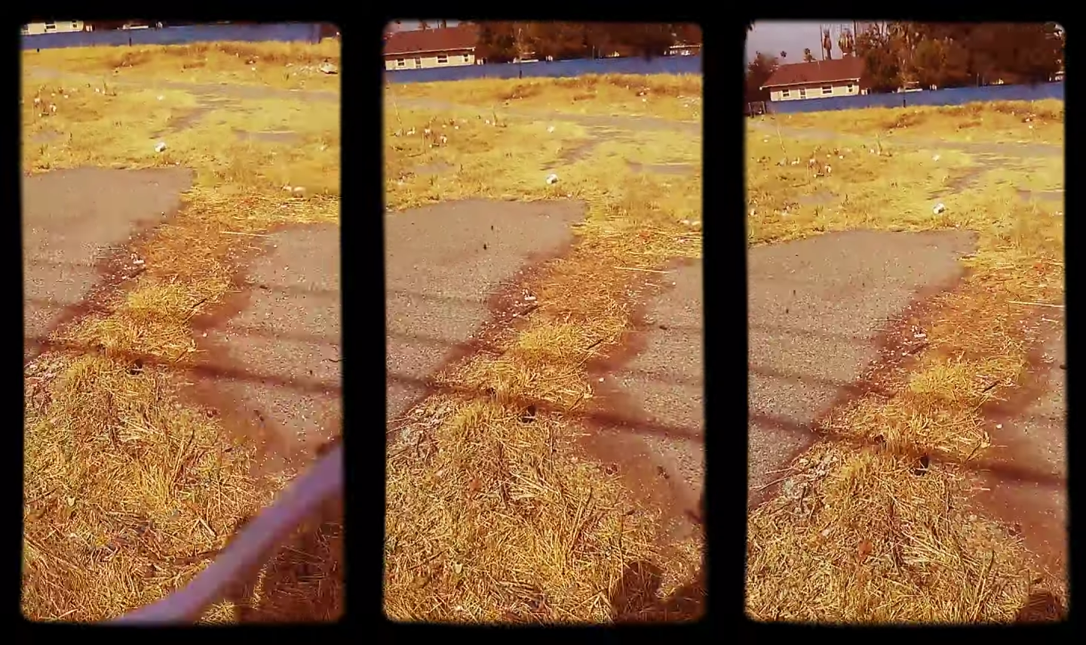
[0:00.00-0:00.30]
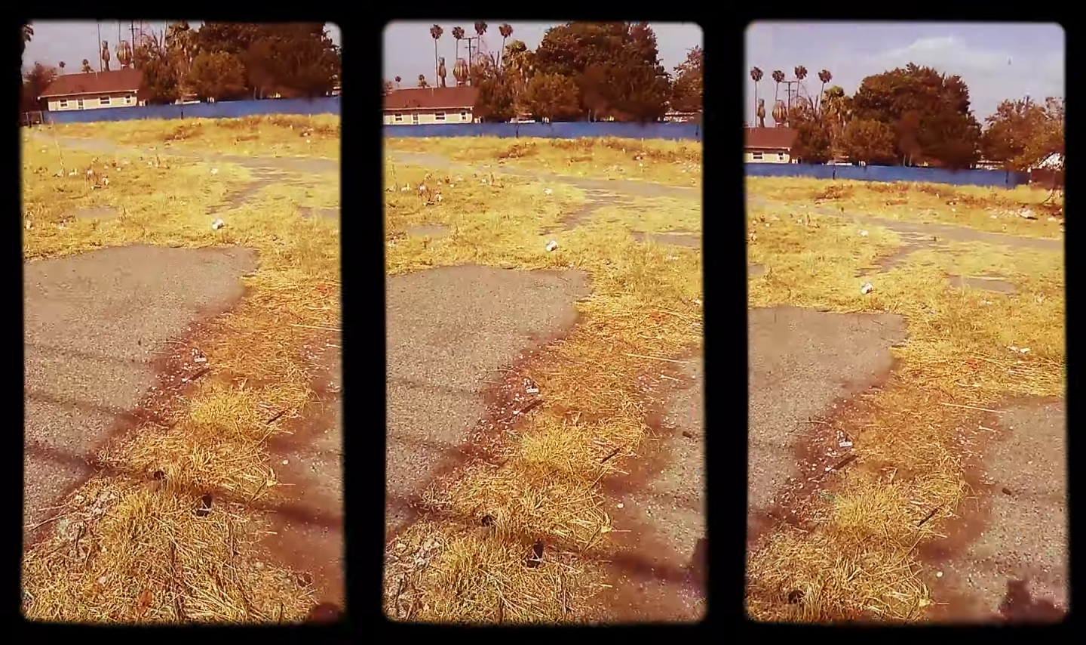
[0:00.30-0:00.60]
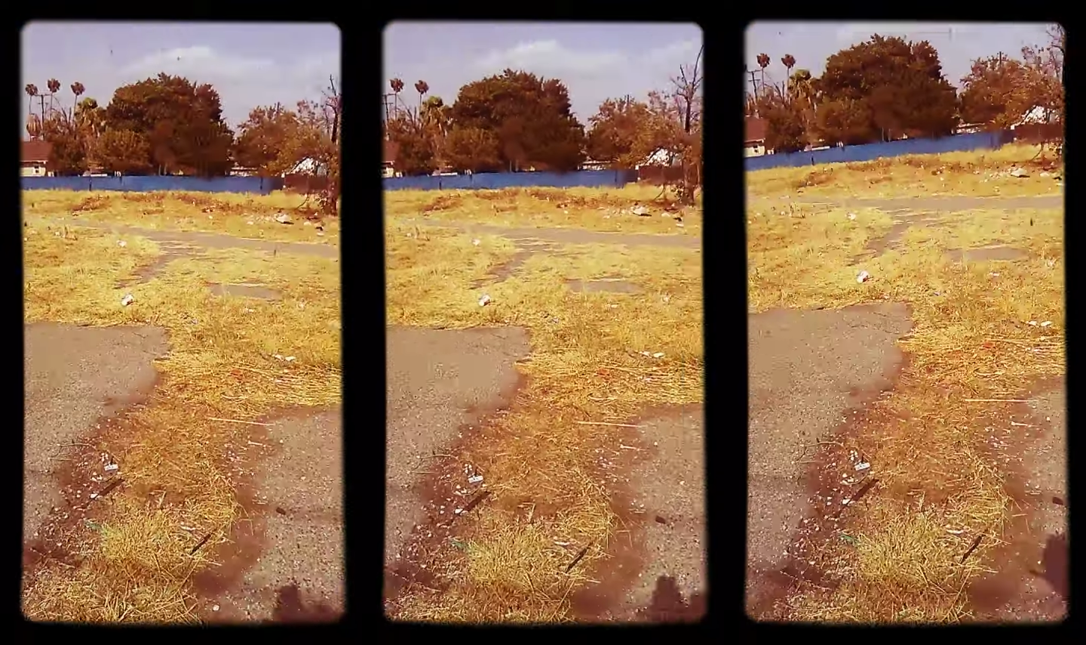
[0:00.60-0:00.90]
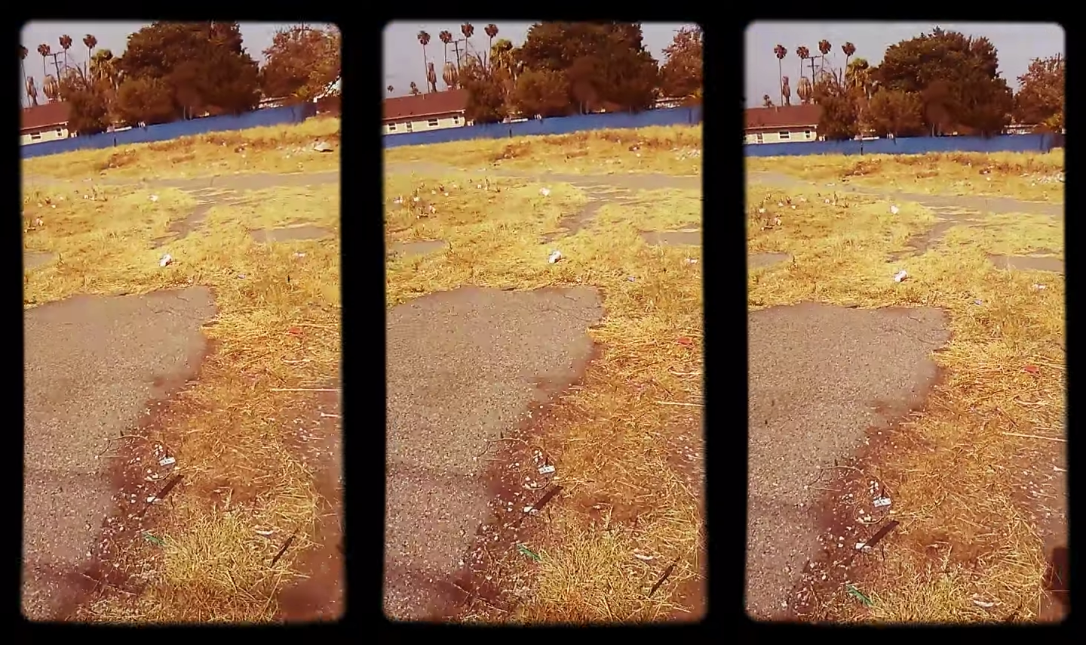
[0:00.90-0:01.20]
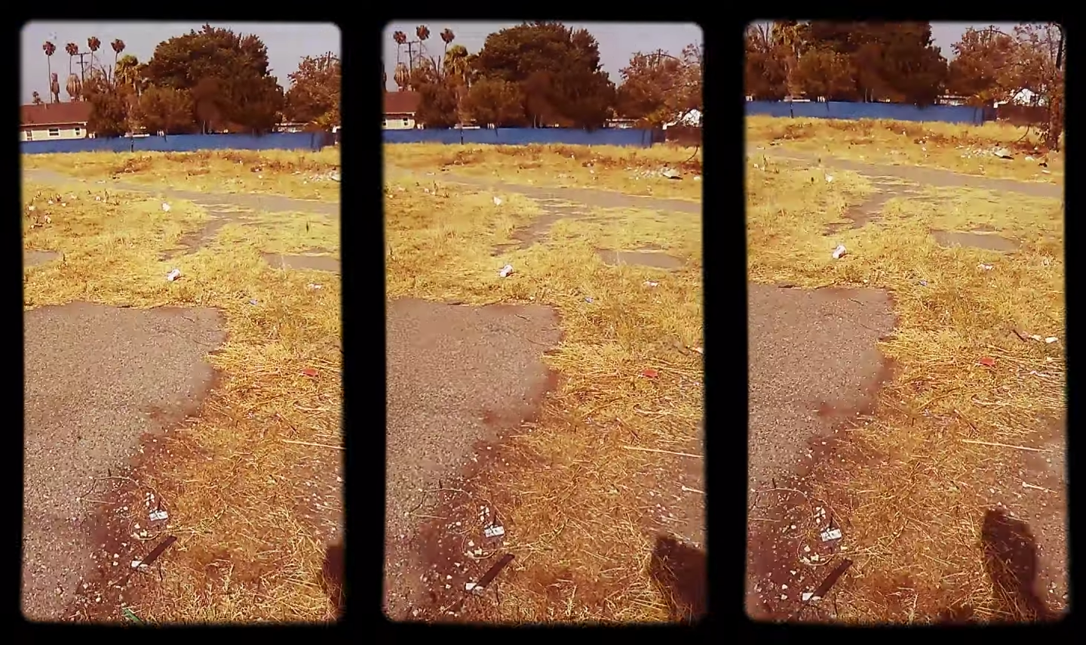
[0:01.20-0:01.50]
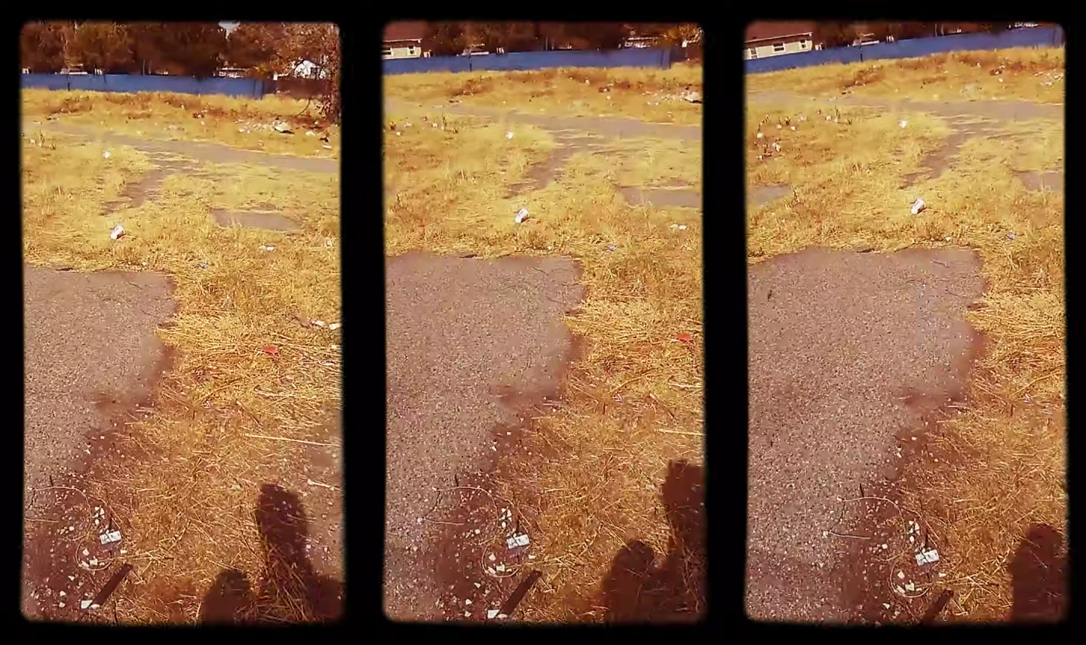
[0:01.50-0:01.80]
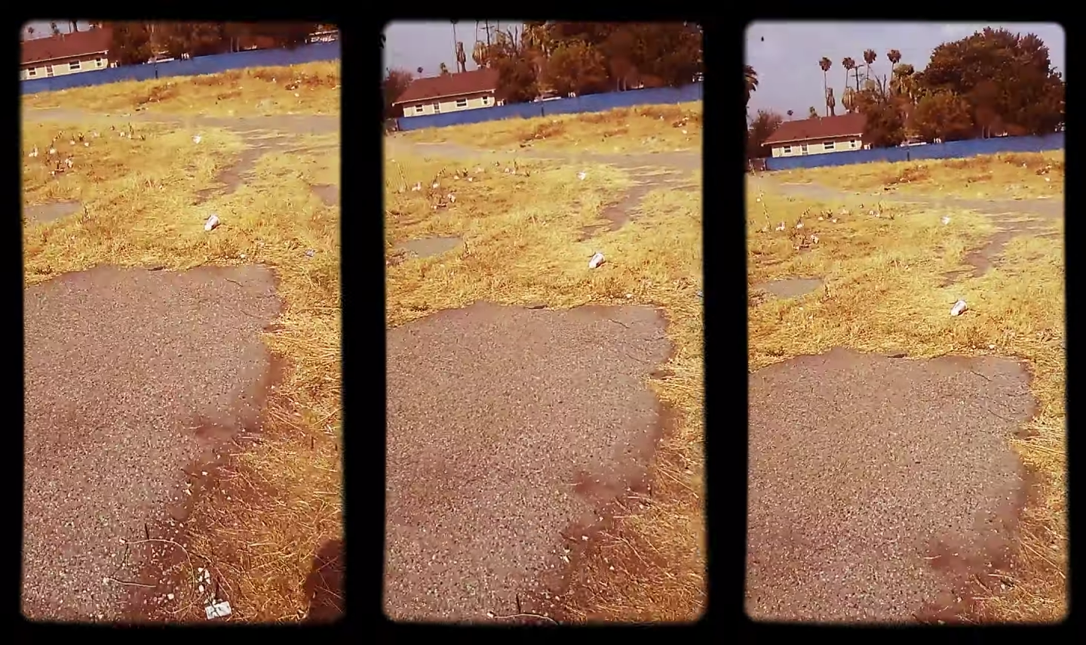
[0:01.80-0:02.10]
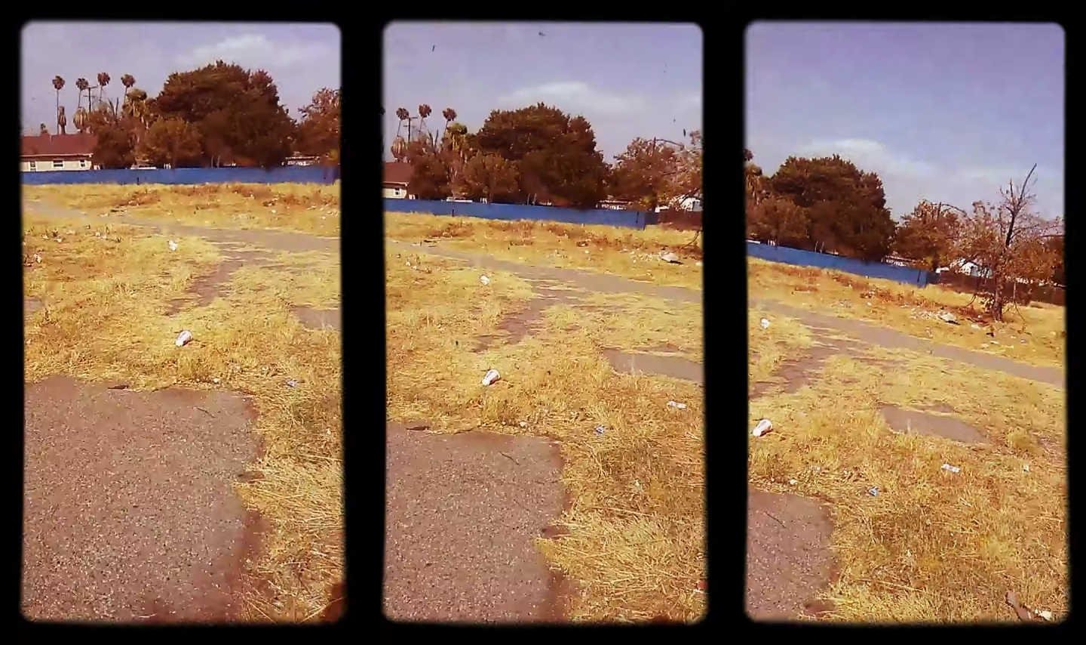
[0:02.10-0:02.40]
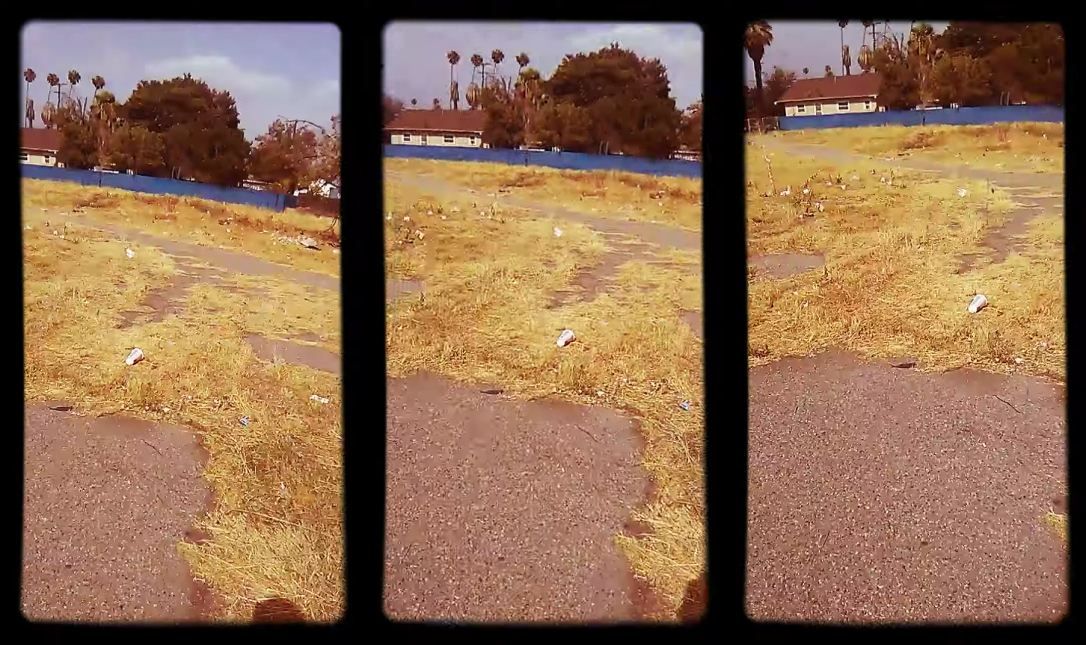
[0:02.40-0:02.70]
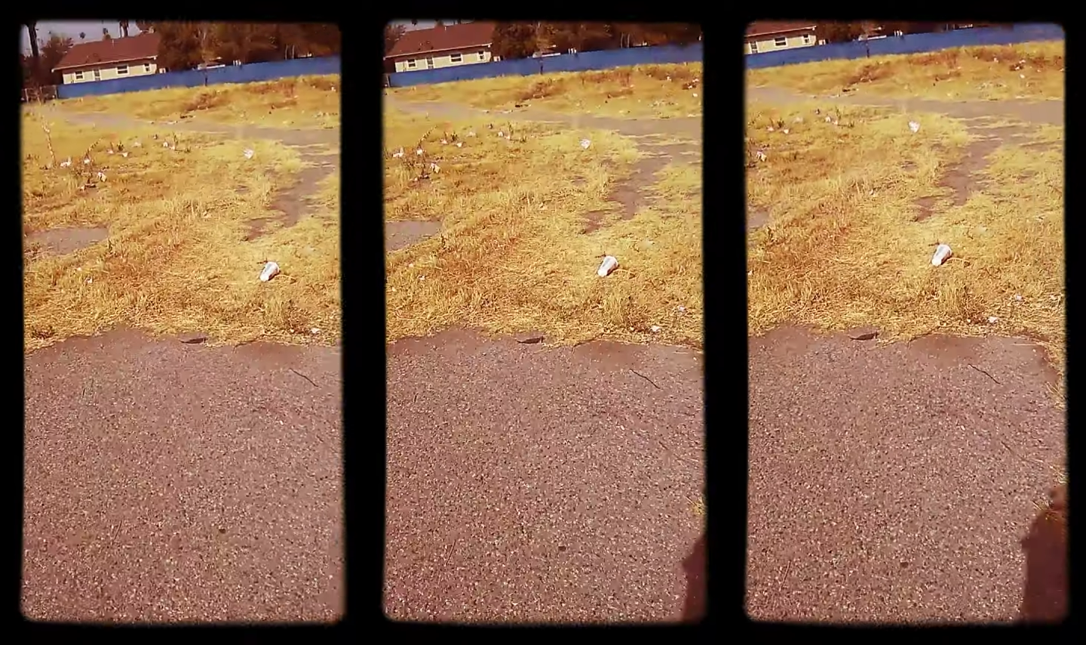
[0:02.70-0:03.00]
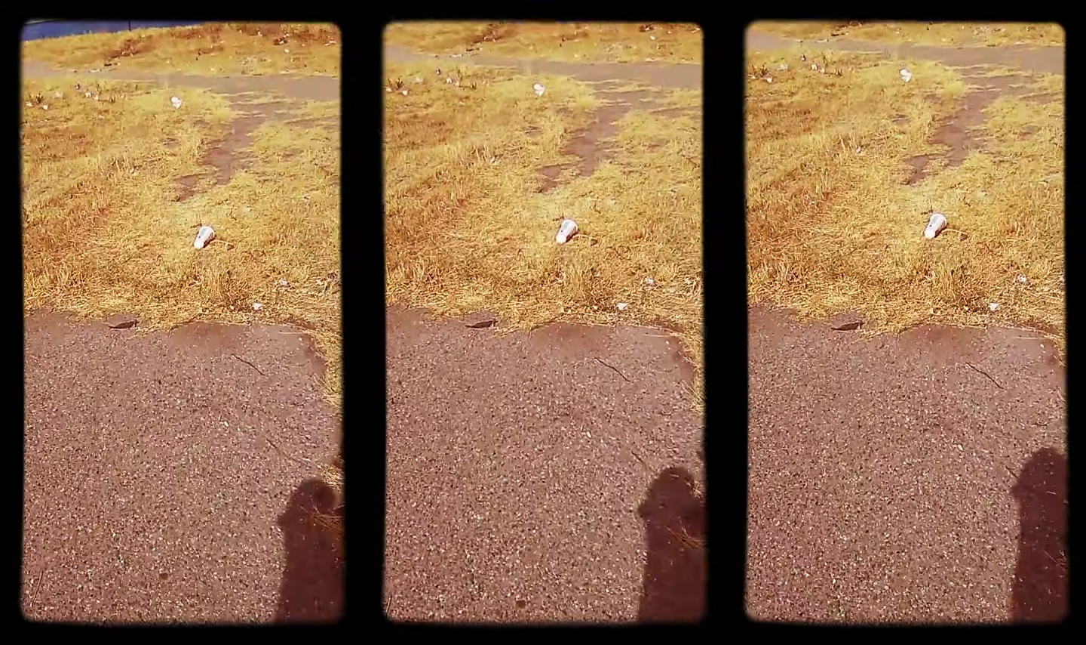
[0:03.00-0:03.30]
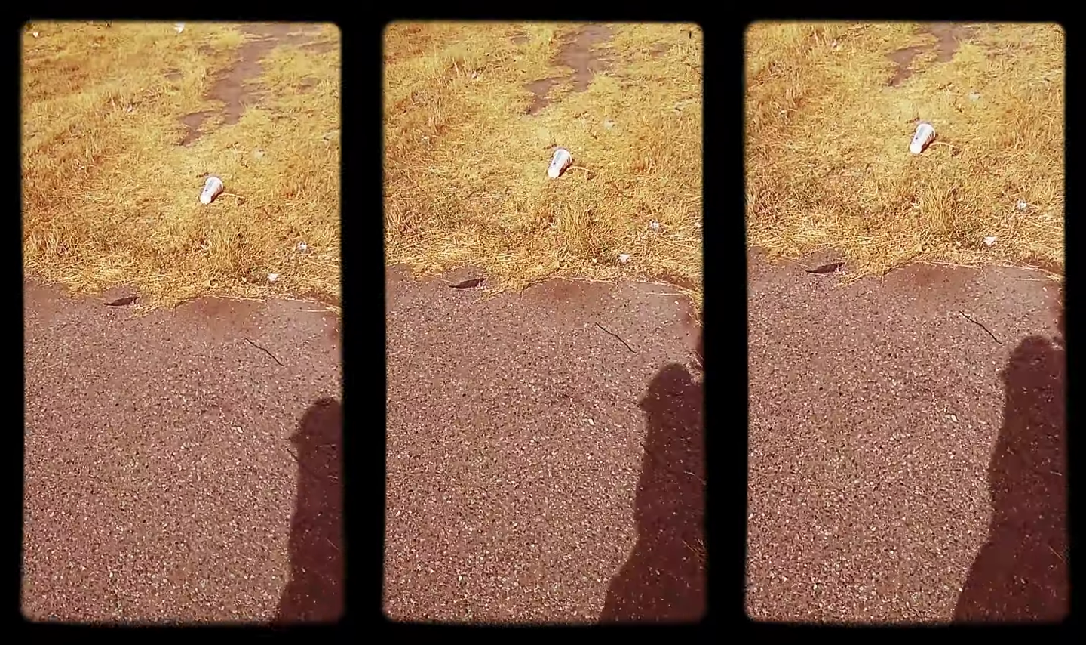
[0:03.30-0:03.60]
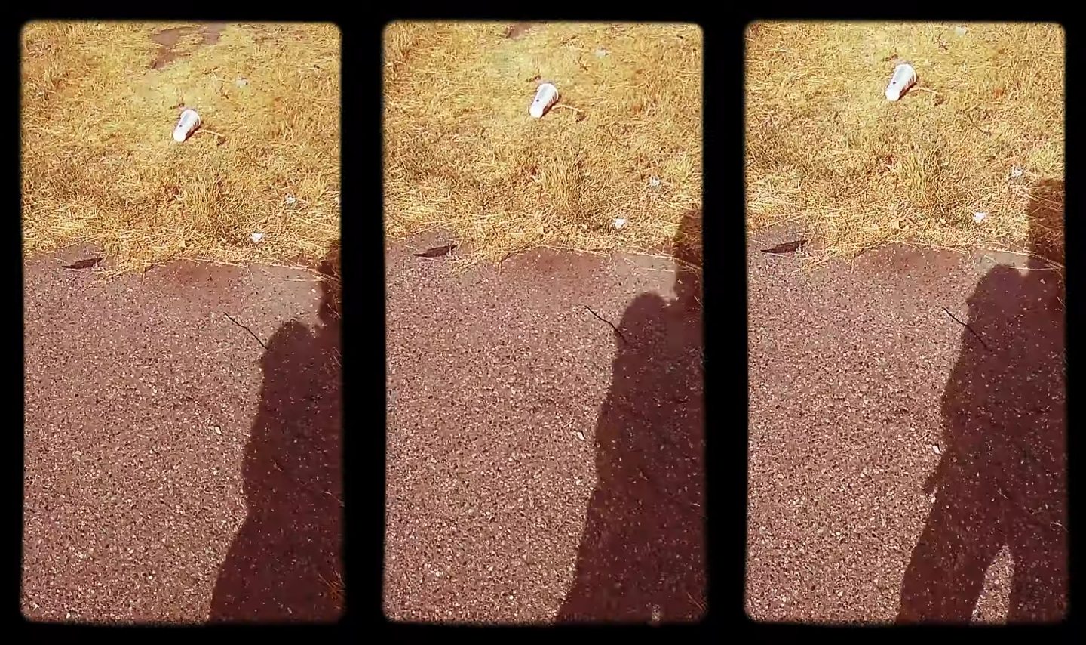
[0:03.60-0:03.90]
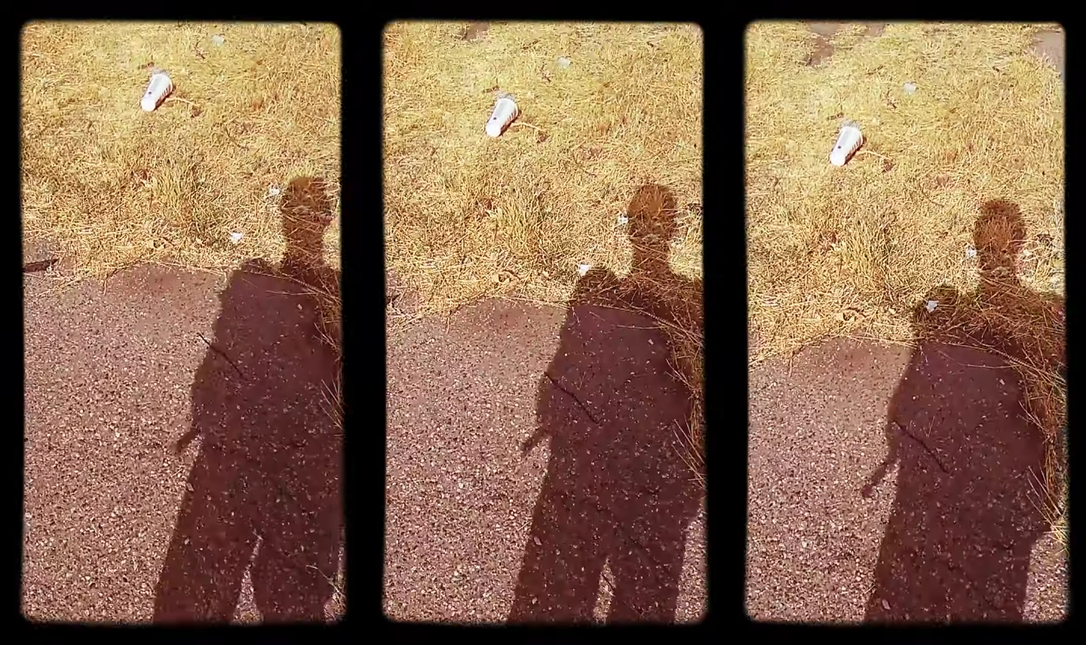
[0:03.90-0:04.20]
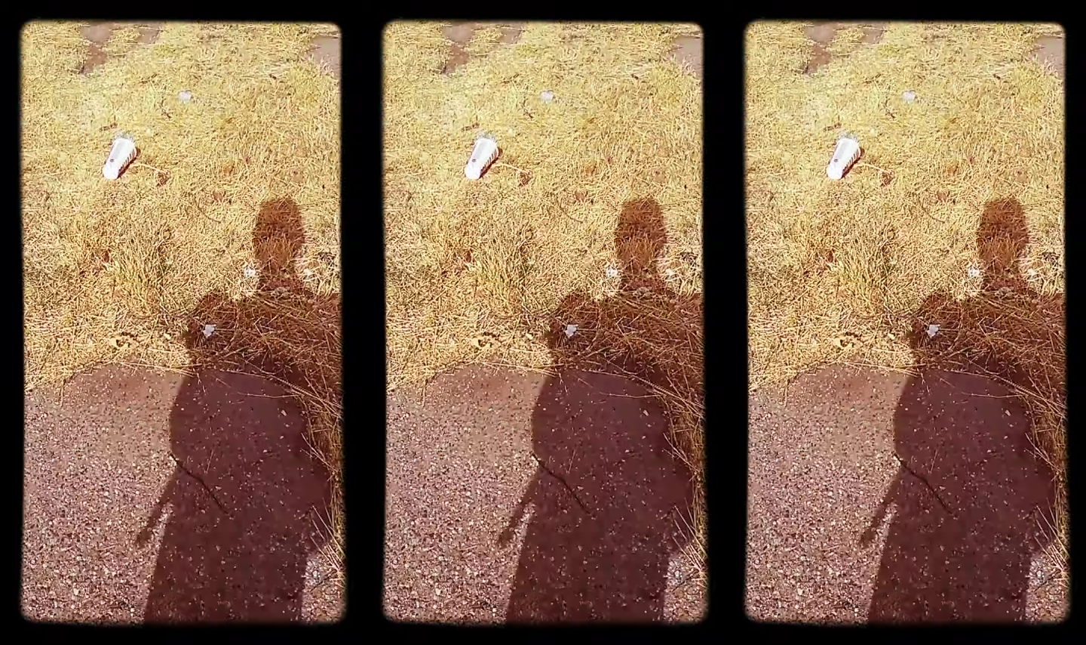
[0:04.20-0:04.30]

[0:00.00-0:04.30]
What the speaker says: (no speaker visible)